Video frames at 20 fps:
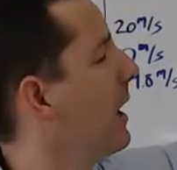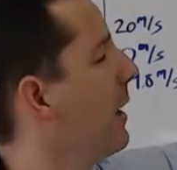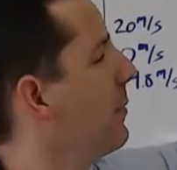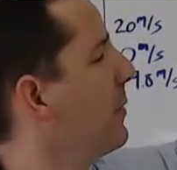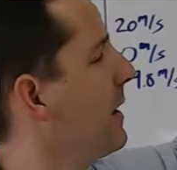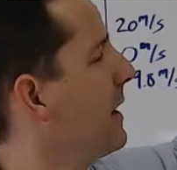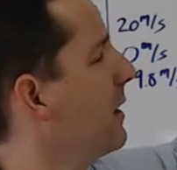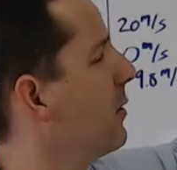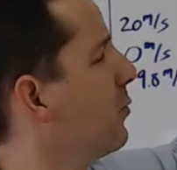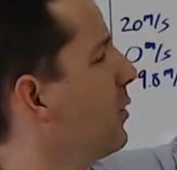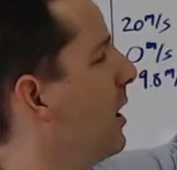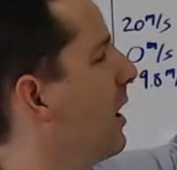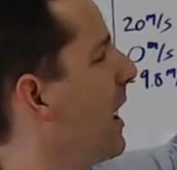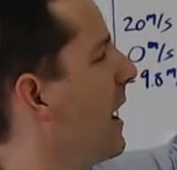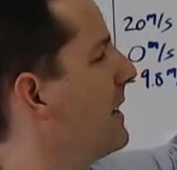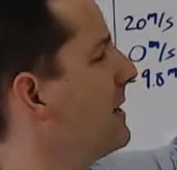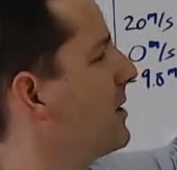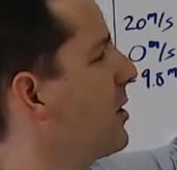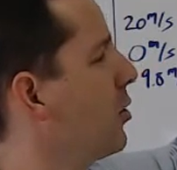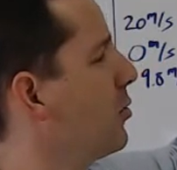I'm thinking, well,
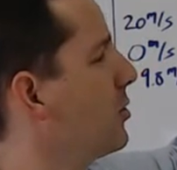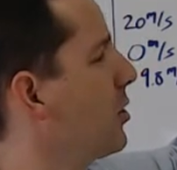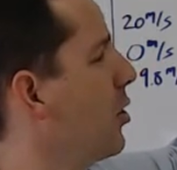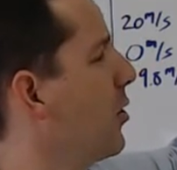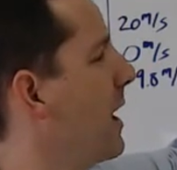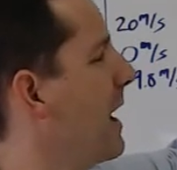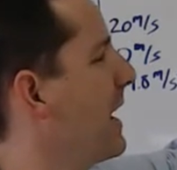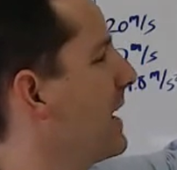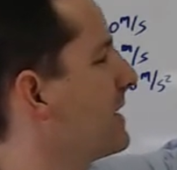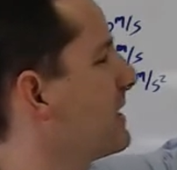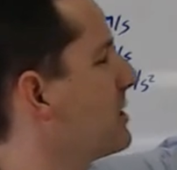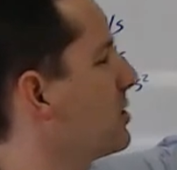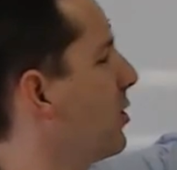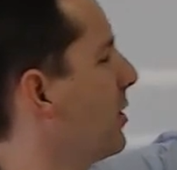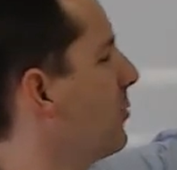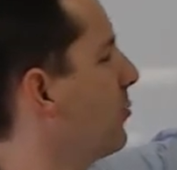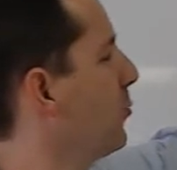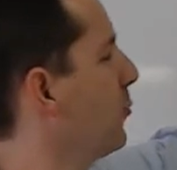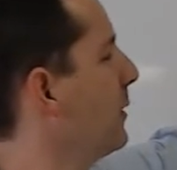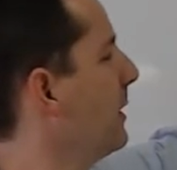I don't know x, so I
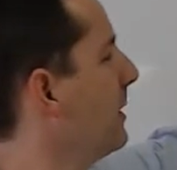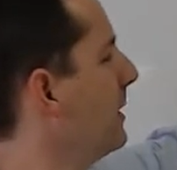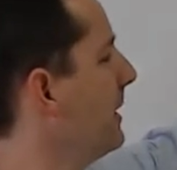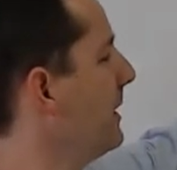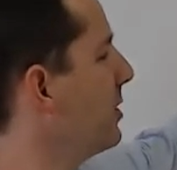really